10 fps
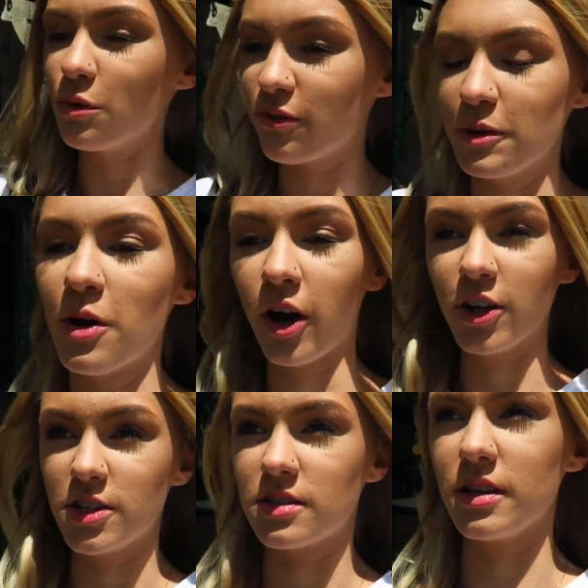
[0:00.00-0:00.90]
I won't film
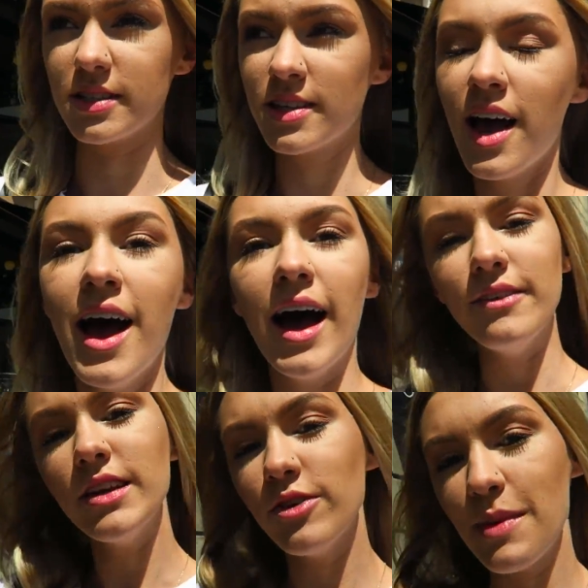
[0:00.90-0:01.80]
her just because
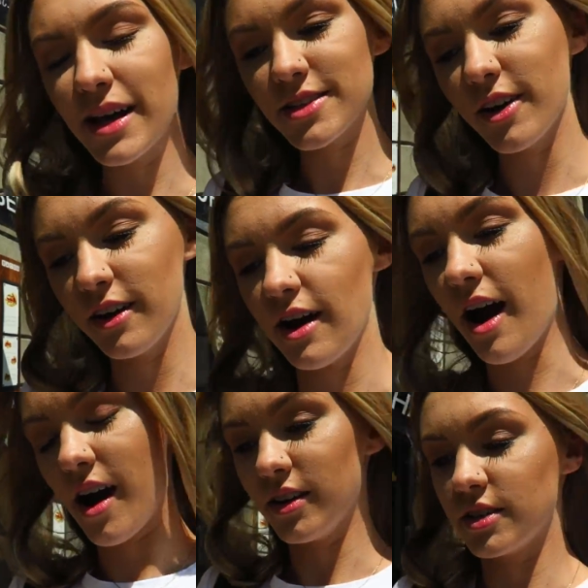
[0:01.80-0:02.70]
I've never met her
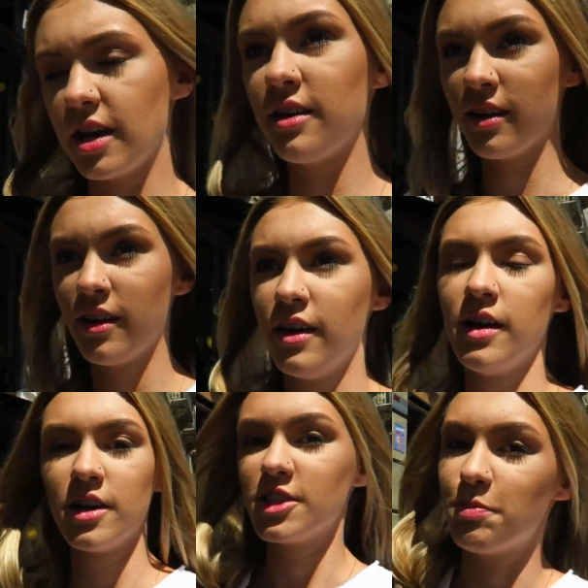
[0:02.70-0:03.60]
and
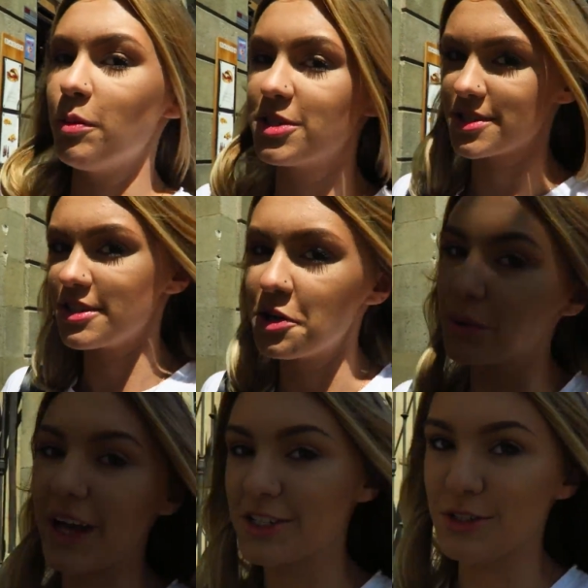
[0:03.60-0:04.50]
she probably doesn't
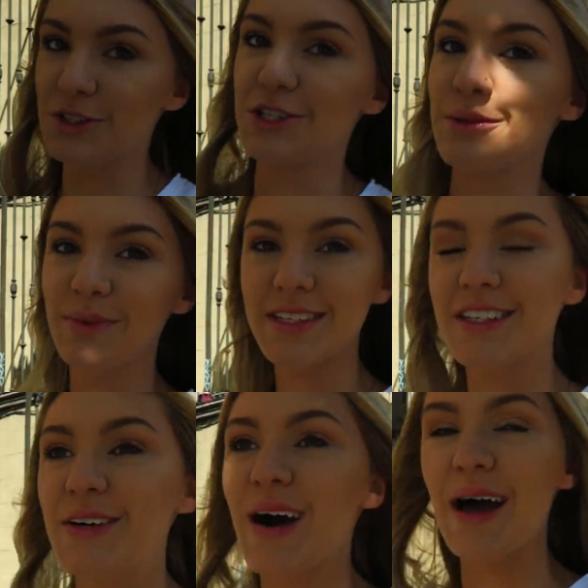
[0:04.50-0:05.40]
know that I do YouTube.
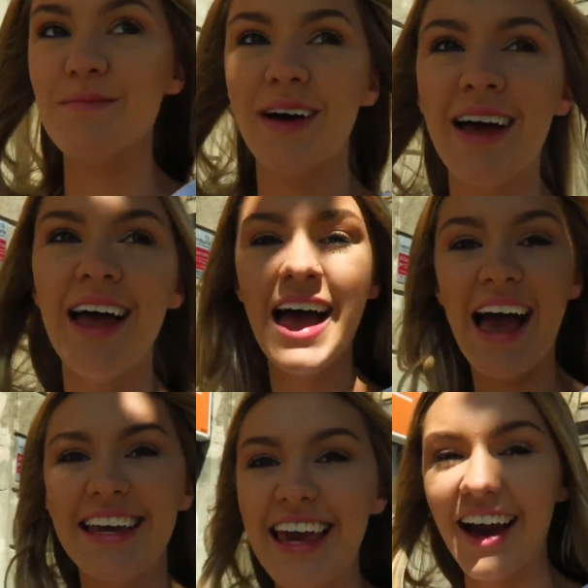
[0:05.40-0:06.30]
So
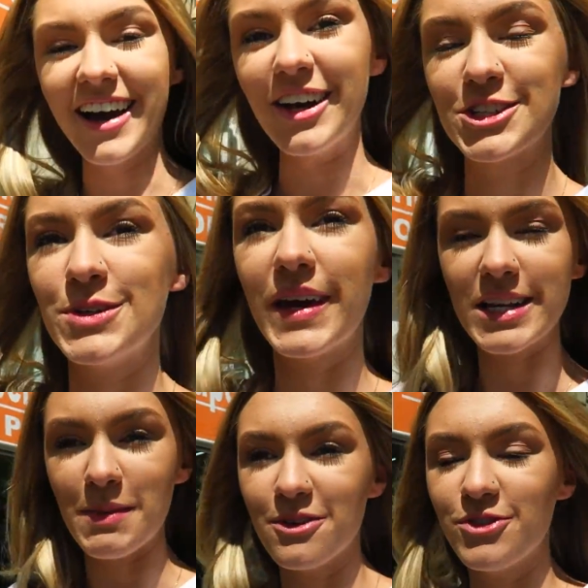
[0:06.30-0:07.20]
yeah, I'll show you
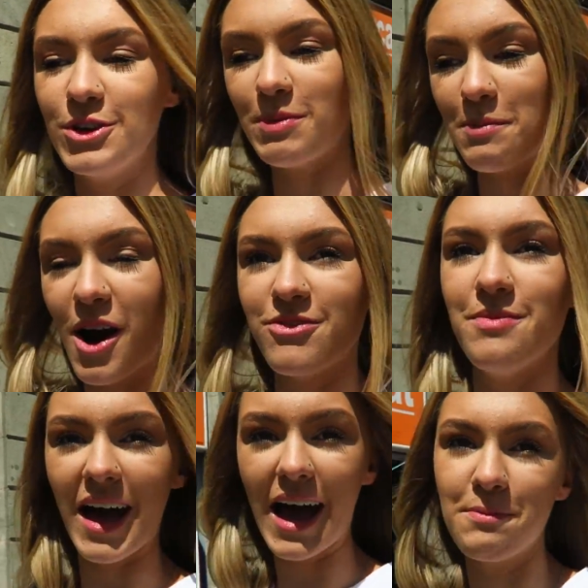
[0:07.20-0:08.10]
guys my food, but apart
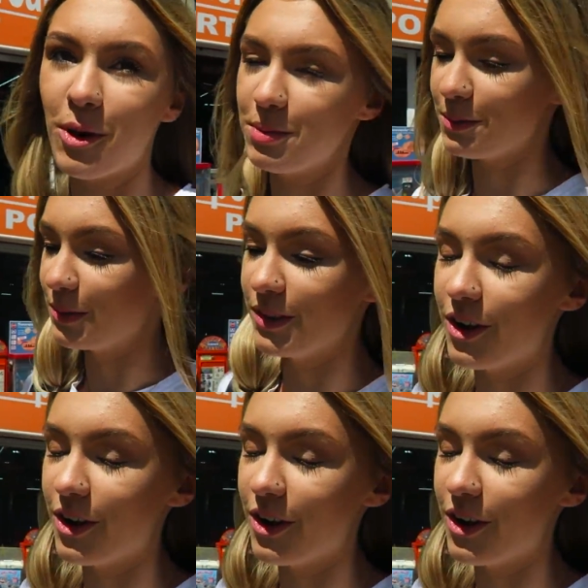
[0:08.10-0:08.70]
from that, I probably will